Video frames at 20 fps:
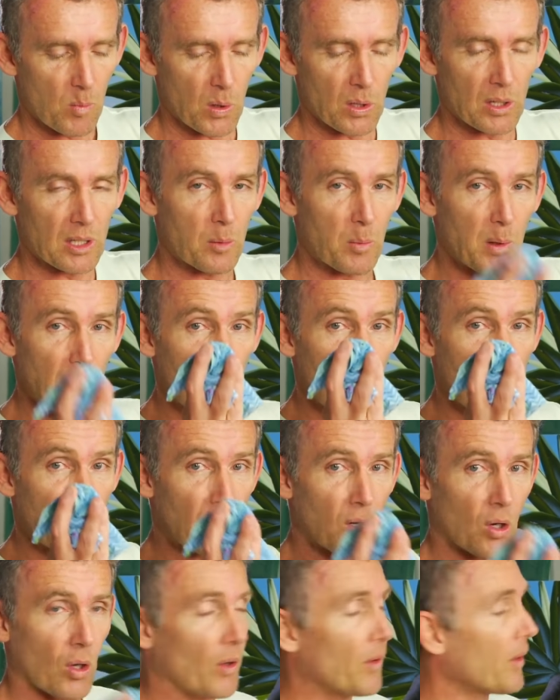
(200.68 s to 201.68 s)
put a little bit on
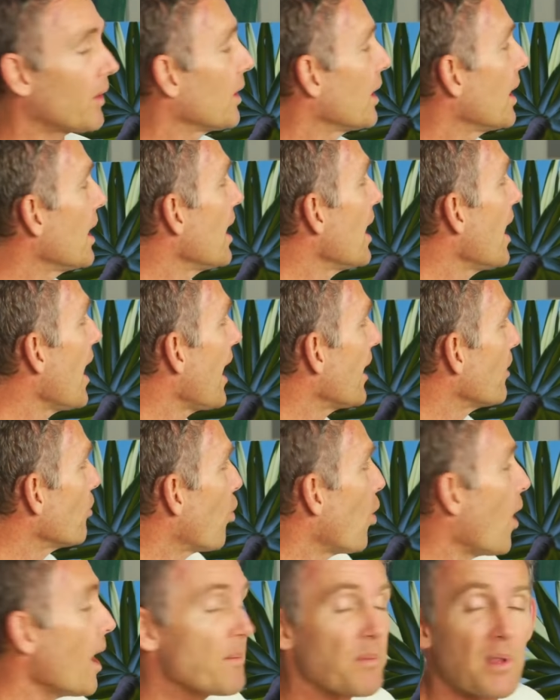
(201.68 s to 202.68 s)
my cloth,
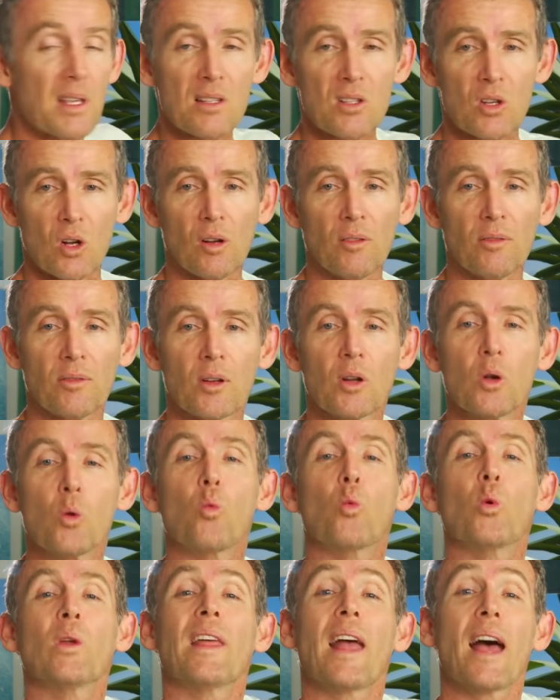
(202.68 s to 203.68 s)
and wipe this off
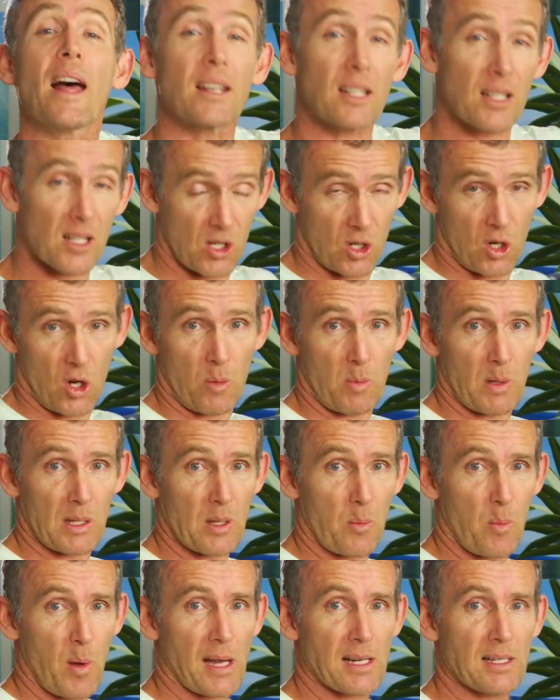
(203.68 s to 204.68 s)
without
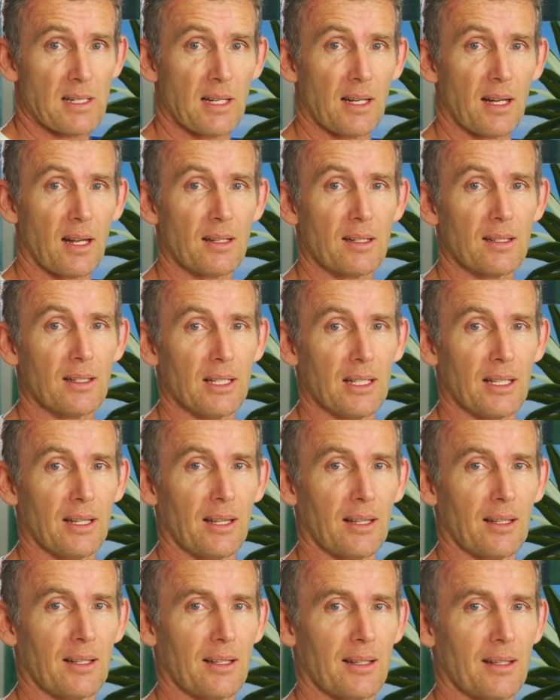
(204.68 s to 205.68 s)
disturbing the painting
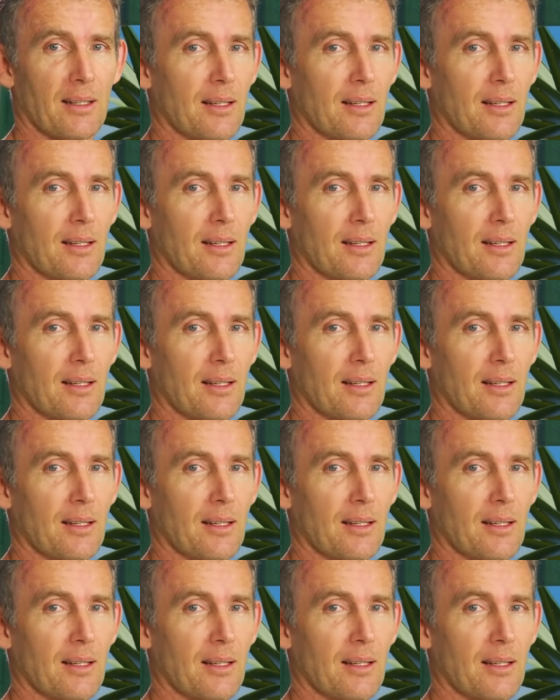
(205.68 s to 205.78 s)
underneath.